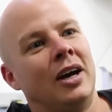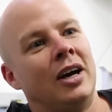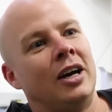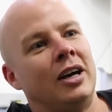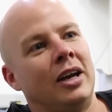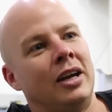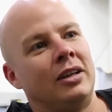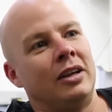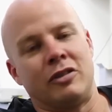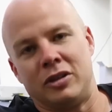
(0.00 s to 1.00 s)

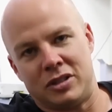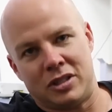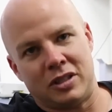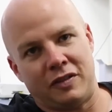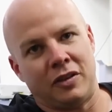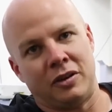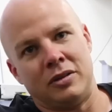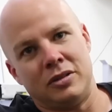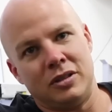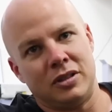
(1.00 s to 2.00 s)
And everyone uses their
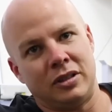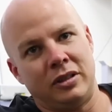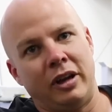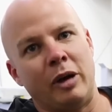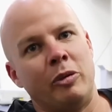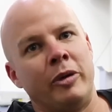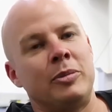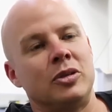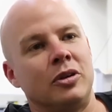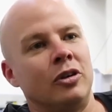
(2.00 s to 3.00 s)
phone using Apple
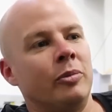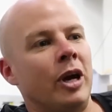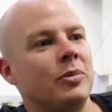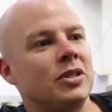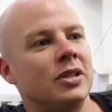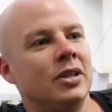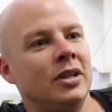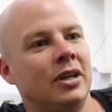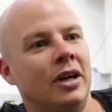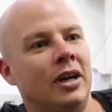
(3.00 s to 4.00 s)
Maps or Google Maps.
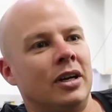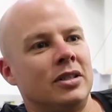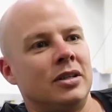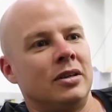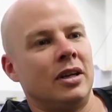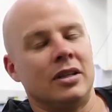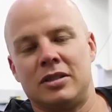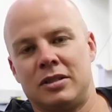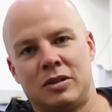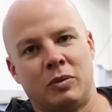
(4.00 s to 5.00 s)

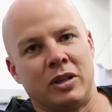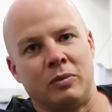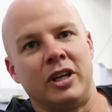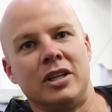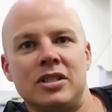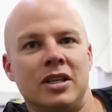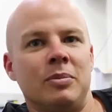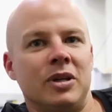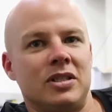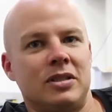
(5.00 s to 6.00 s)
It's one that we didn't
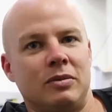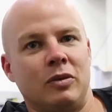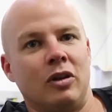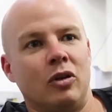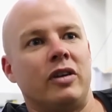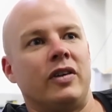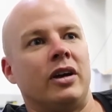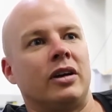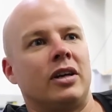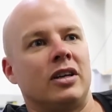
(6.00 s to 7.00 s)
see, but a lot of
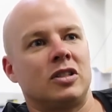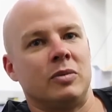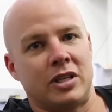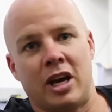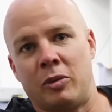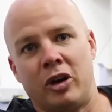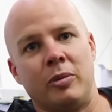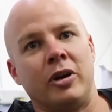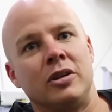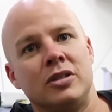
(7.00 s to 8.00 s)
our customers are
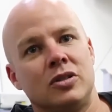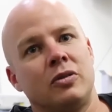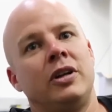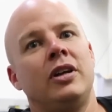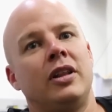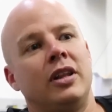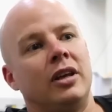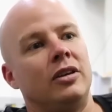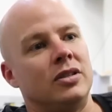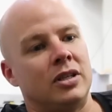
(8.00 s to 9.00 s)
motorbike users already, and
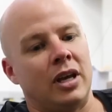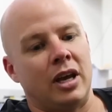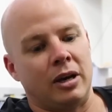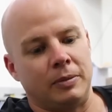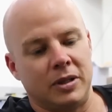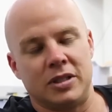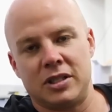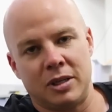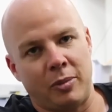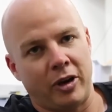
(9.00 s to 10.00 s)
they're using our
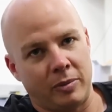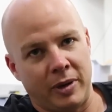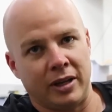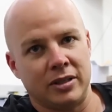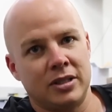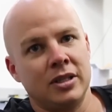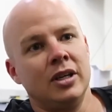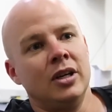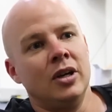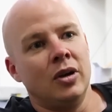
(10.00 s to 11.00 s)
existing bike mounts
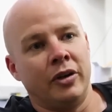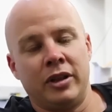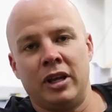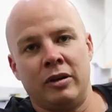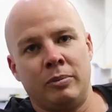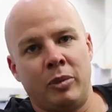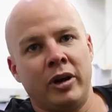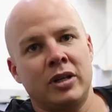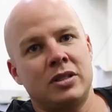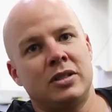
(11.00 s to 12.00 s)
on their
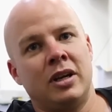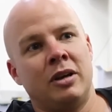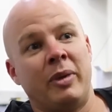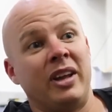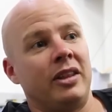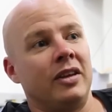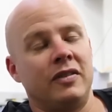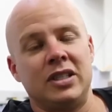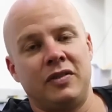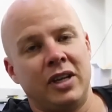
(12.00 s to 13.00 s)
bikes. Main thing
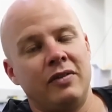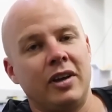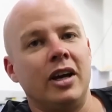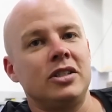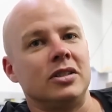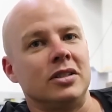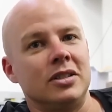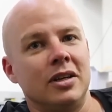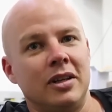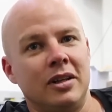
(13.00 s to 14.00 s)
is for navigation.
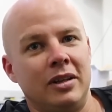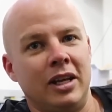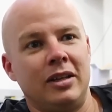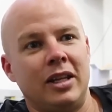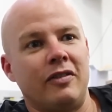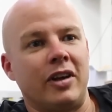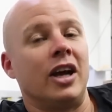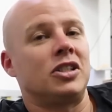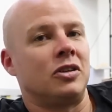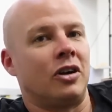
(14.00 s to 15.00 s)
So yeah,
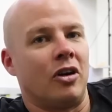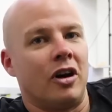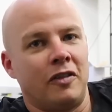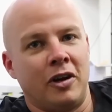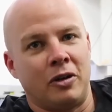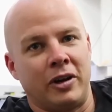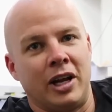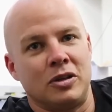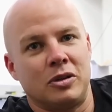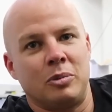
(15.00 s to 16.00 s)
navigation on an iPhone or an
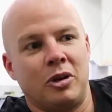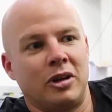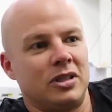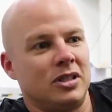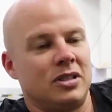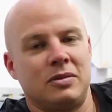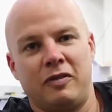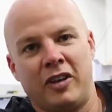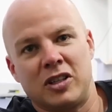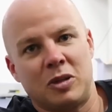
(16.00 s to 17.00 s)
Android product is
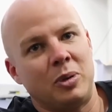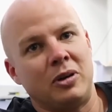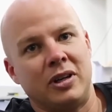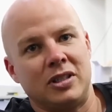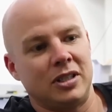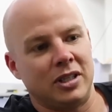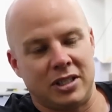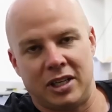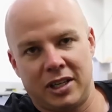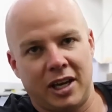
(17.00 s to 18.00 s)
far superior to your
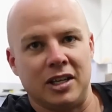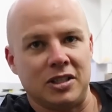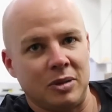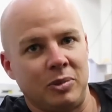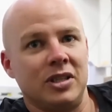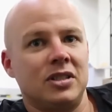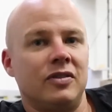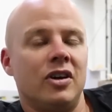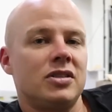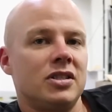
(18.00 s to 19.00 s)
dedicated GPS
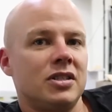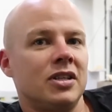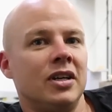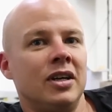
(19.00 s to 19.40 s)
devices.